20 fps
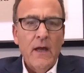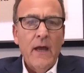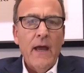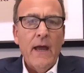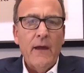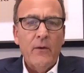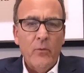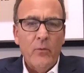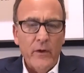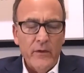
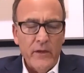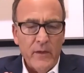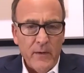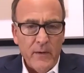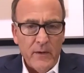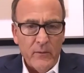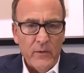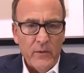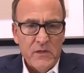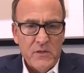and really
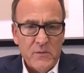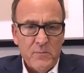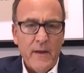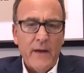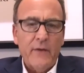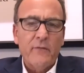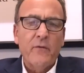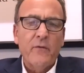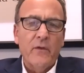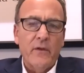be
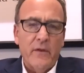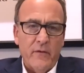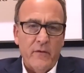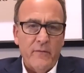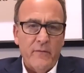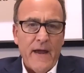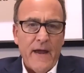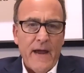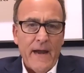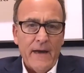respectful of the
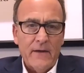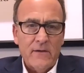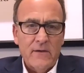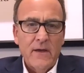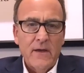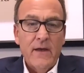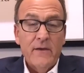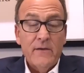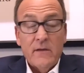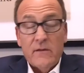fact
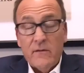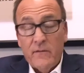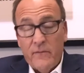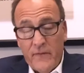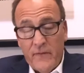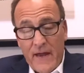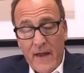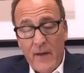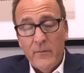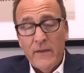that the
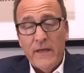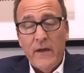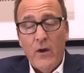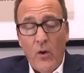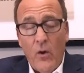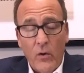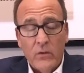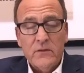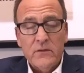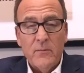family
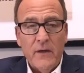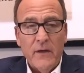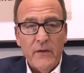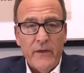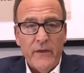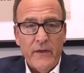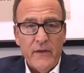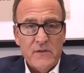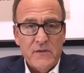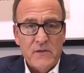
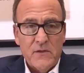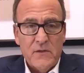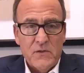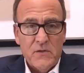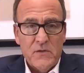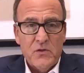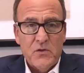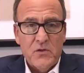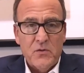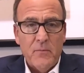ultimately is a
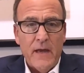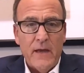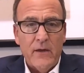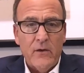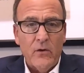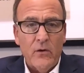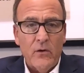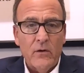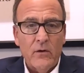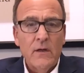decision
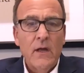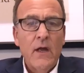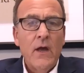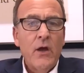maker,